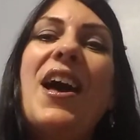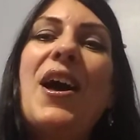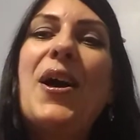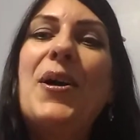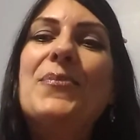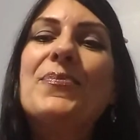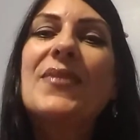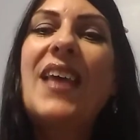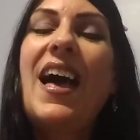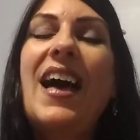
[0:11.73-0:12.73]

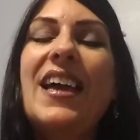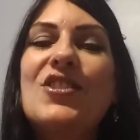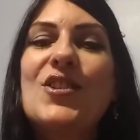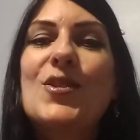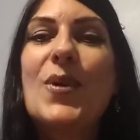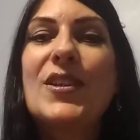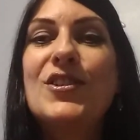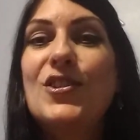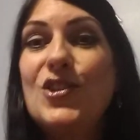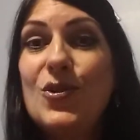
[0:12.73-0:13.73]
I just wanted
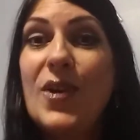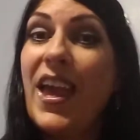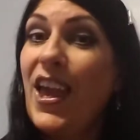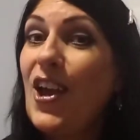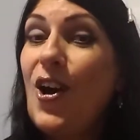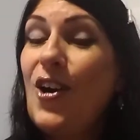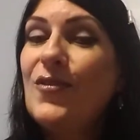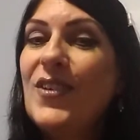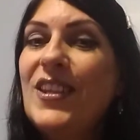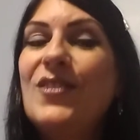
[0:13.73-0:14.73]
to do a haul
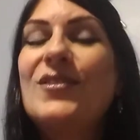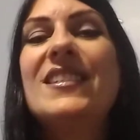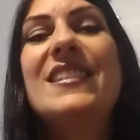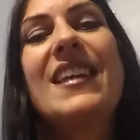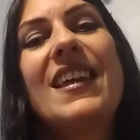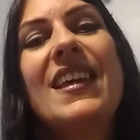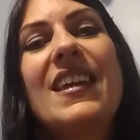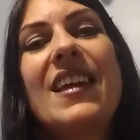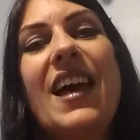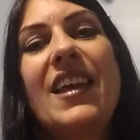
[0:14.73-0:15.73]
video
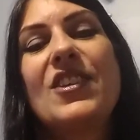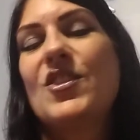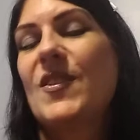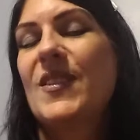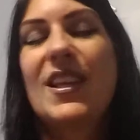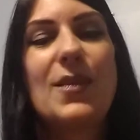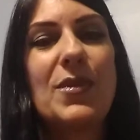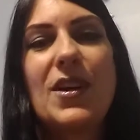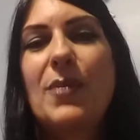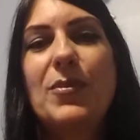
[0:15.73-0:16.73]
today. I just hit up
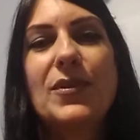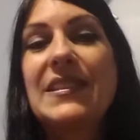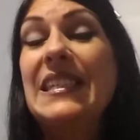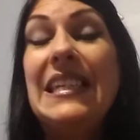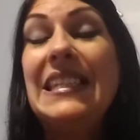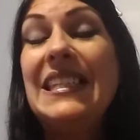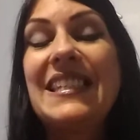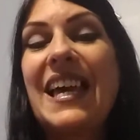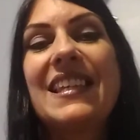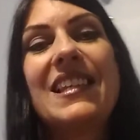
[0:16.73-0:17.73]
a couple teeny
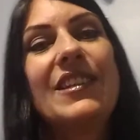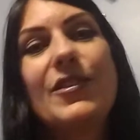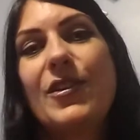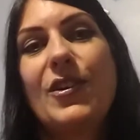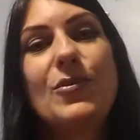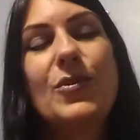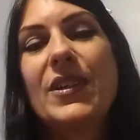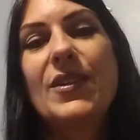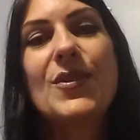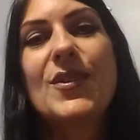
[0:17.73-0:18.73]
tiny little
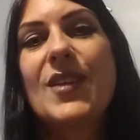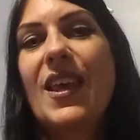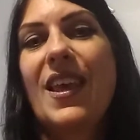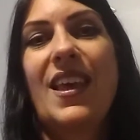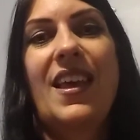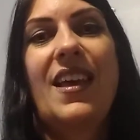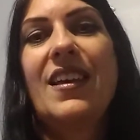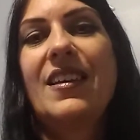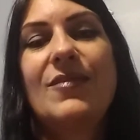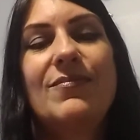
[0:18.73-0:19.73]
Goodwills.
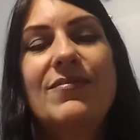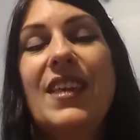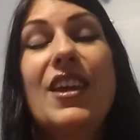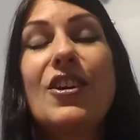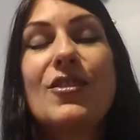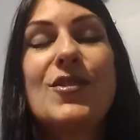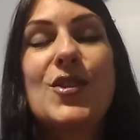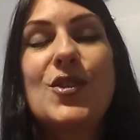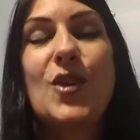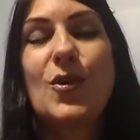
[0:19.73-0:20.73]
They are
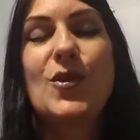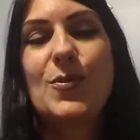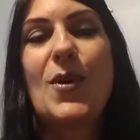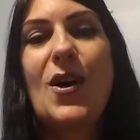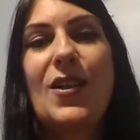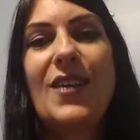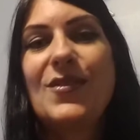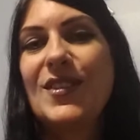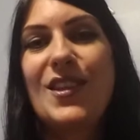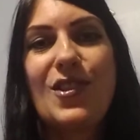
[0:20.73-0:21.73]
so small. I've
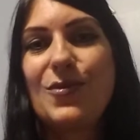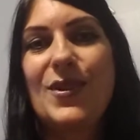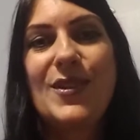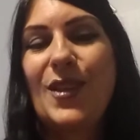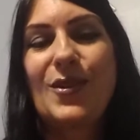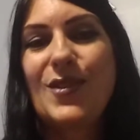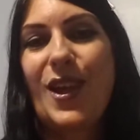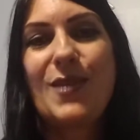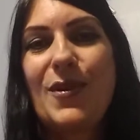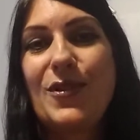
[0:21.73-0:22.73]
seen other resellers
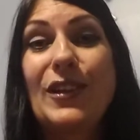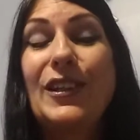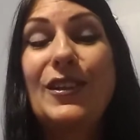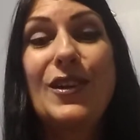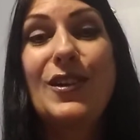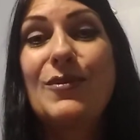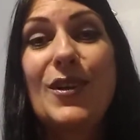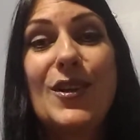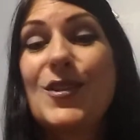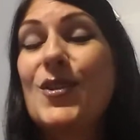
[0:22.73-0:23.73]
talk about their little
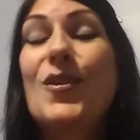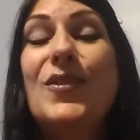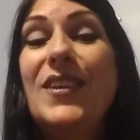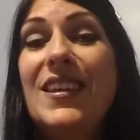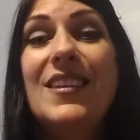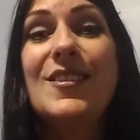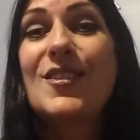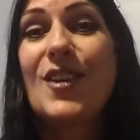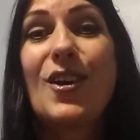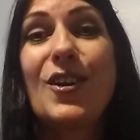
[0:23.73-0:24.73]
Goodwills. No,
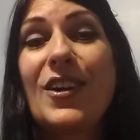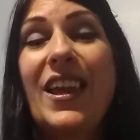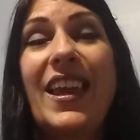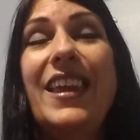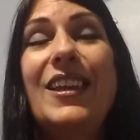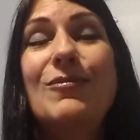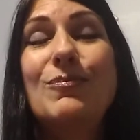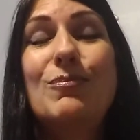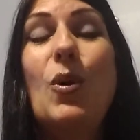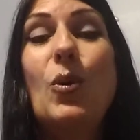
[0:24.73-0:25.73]
these are a
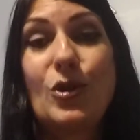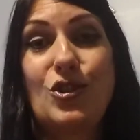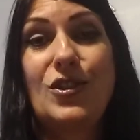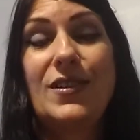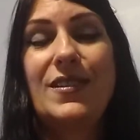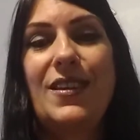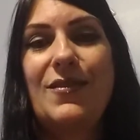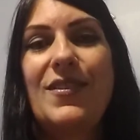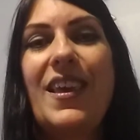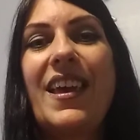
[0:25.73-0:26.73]
portion
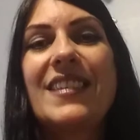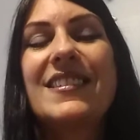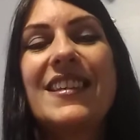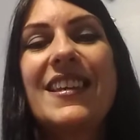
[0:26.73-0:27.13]
of that.